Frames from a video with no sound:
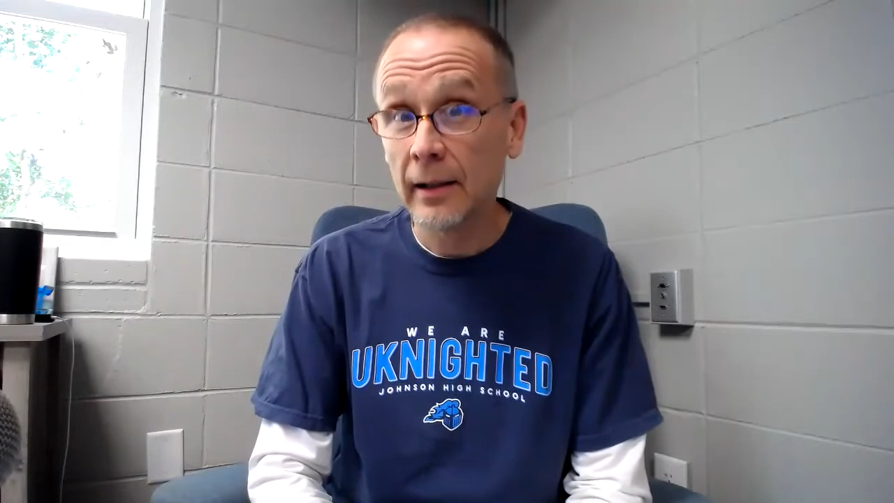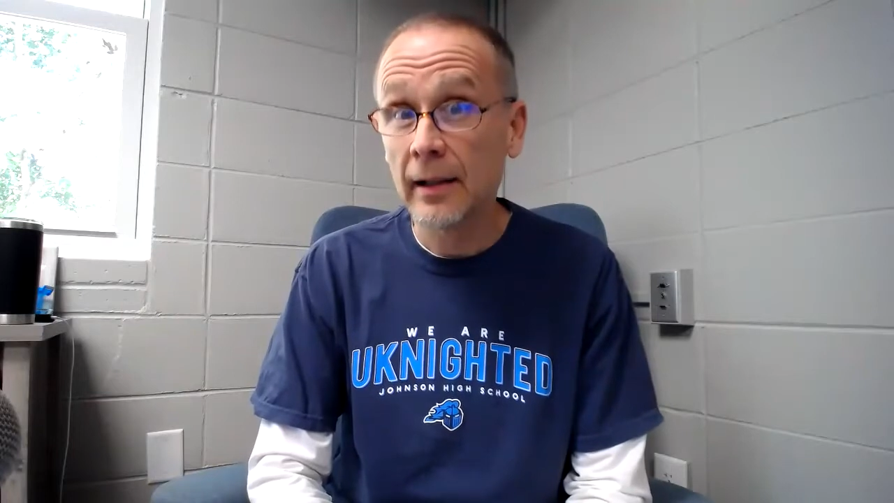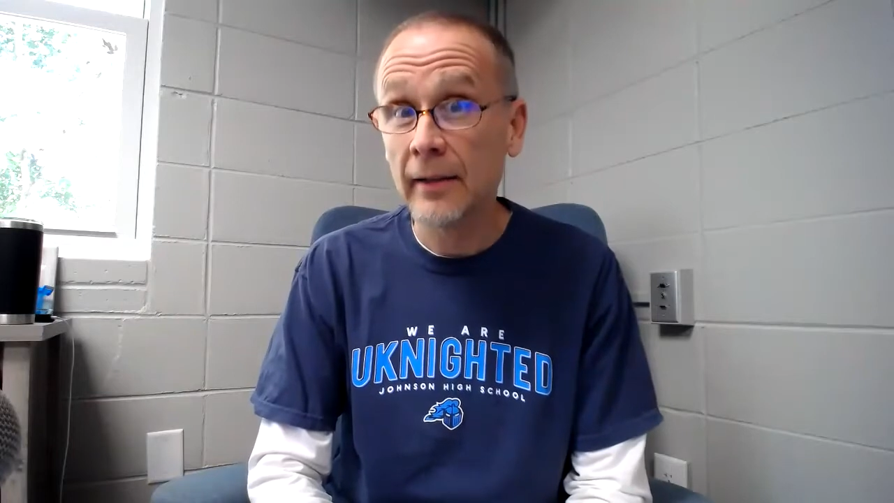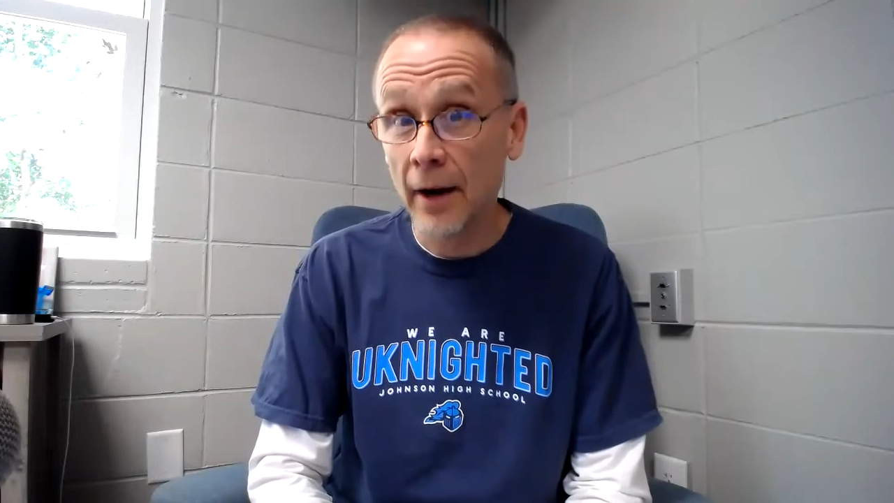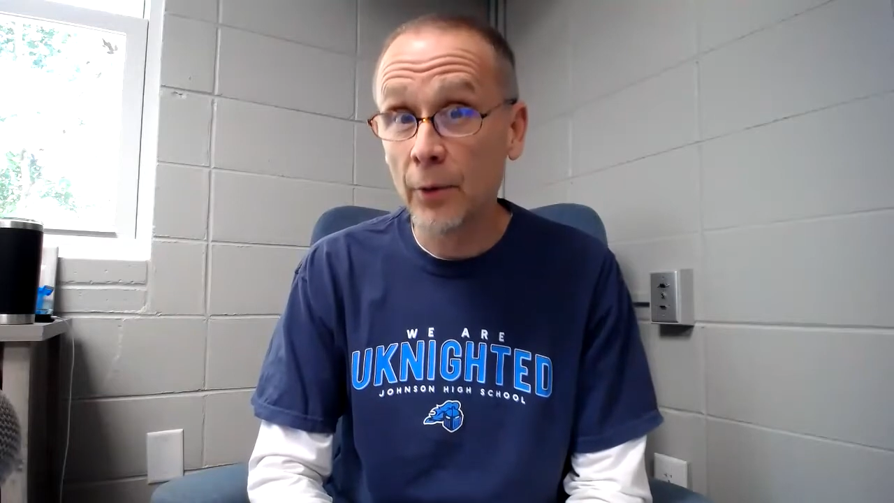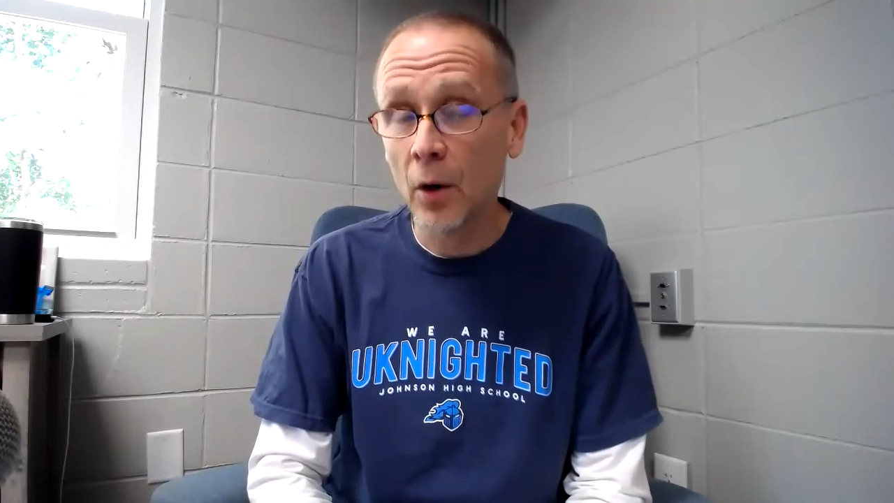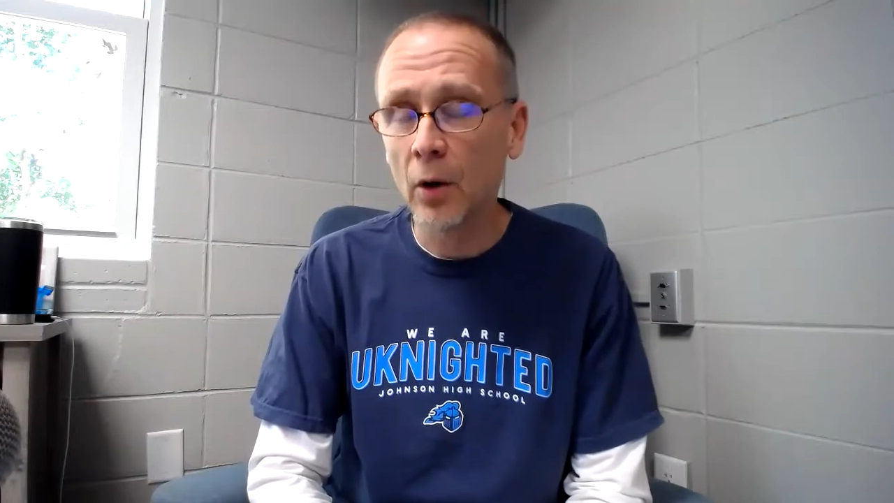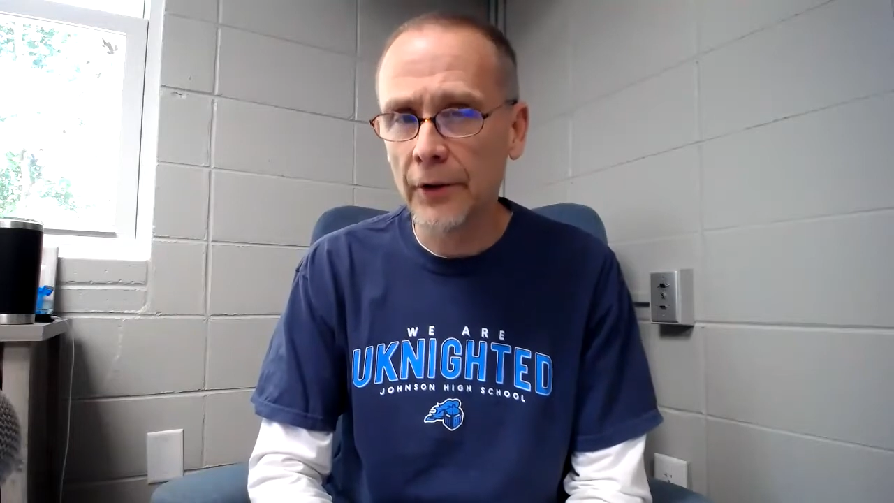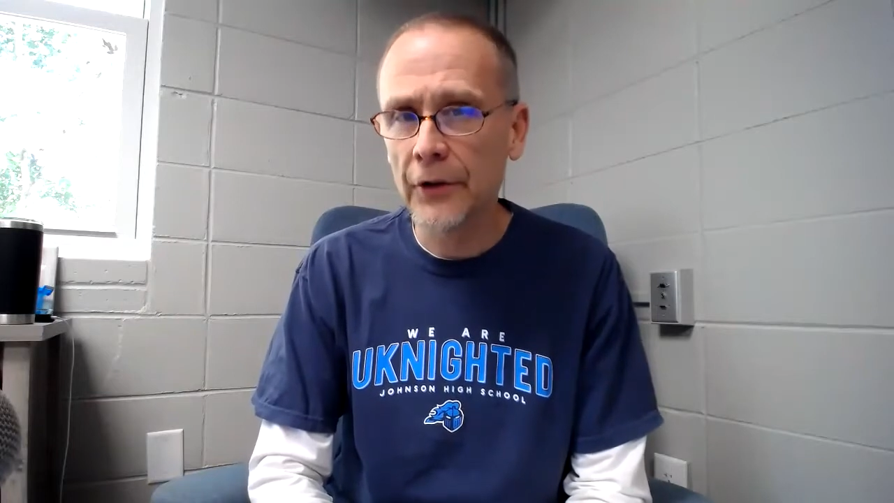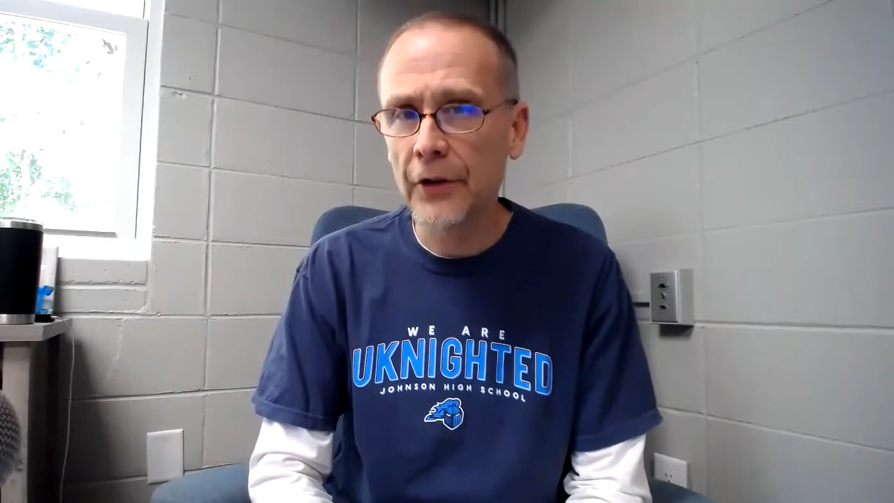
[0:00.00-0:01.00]
in that
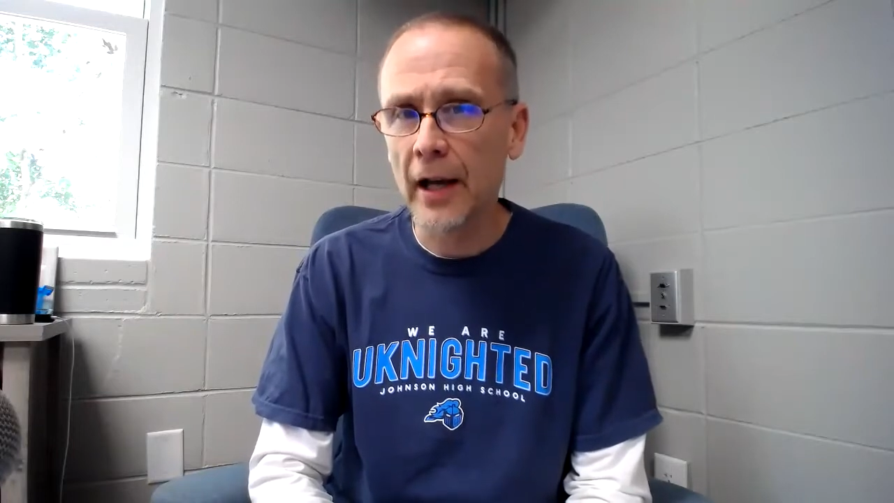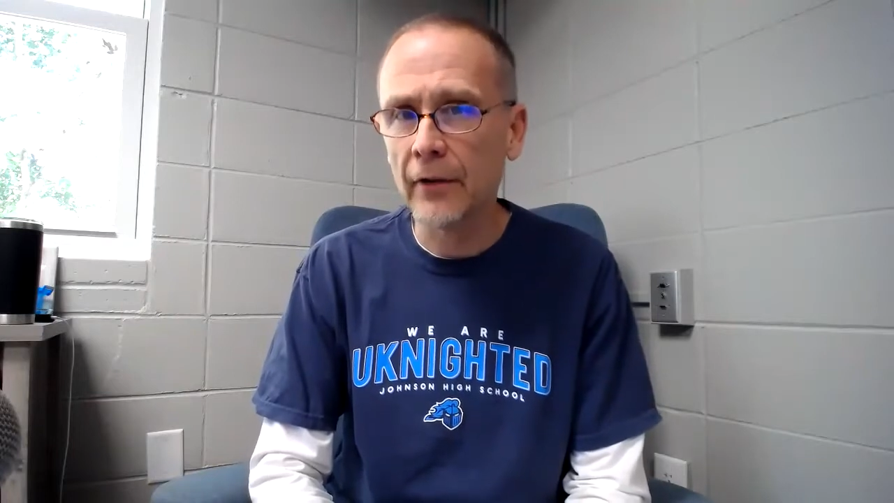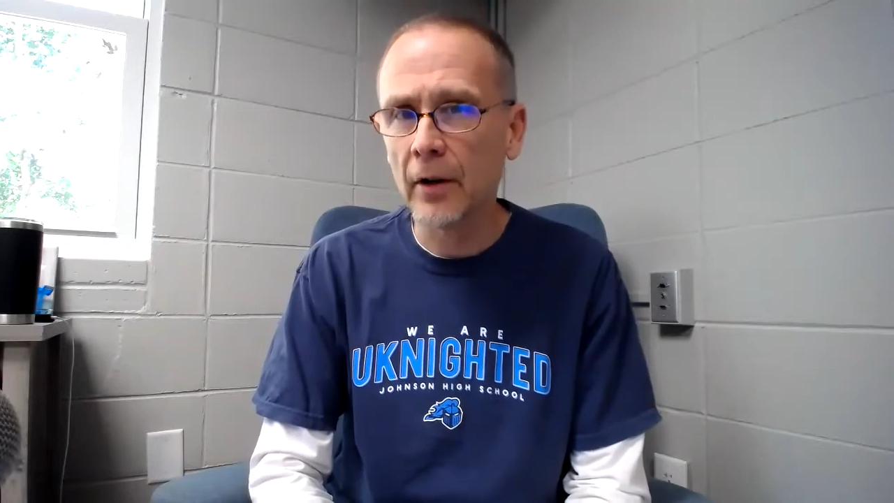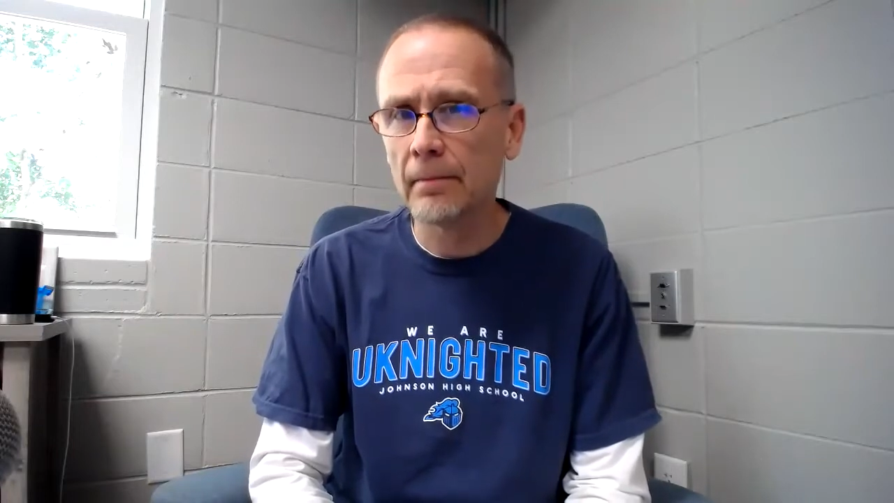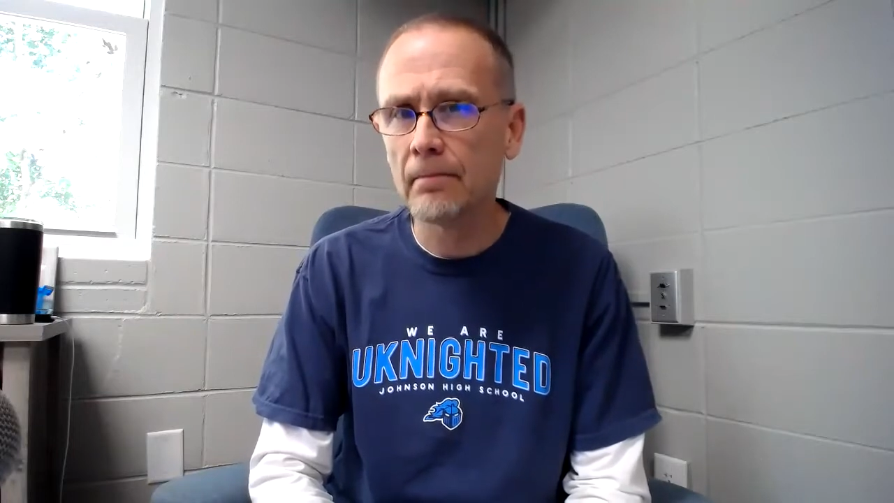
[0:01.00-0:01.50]
role as a Savior.